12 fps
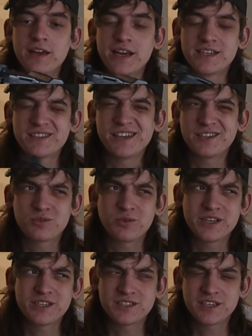It has a
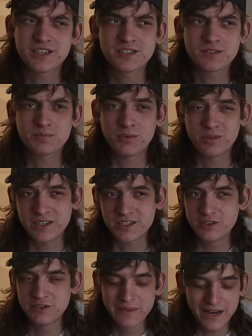
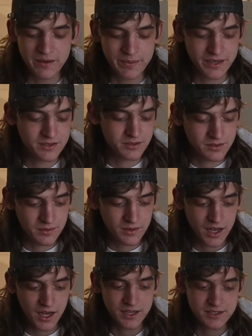26.2
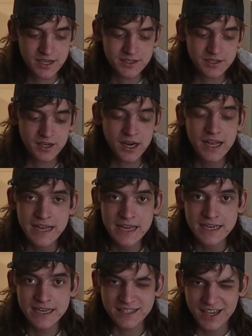megapixel sensor.
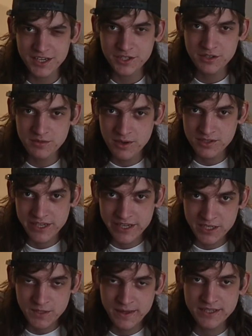It's actually the most
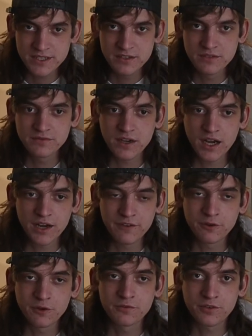inexpensive
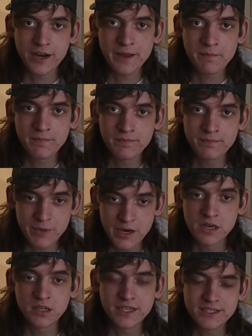full-frame
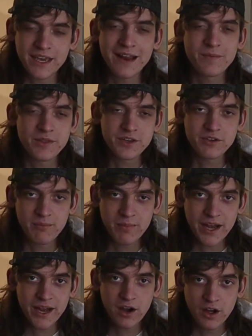mirrorless camera that you can
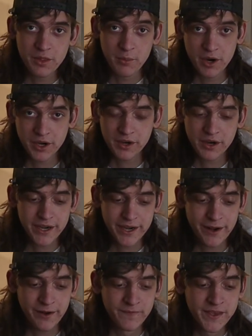buy on the market right
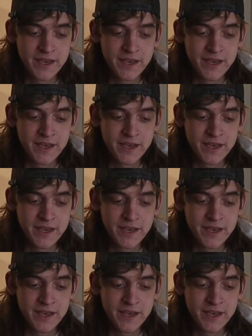now.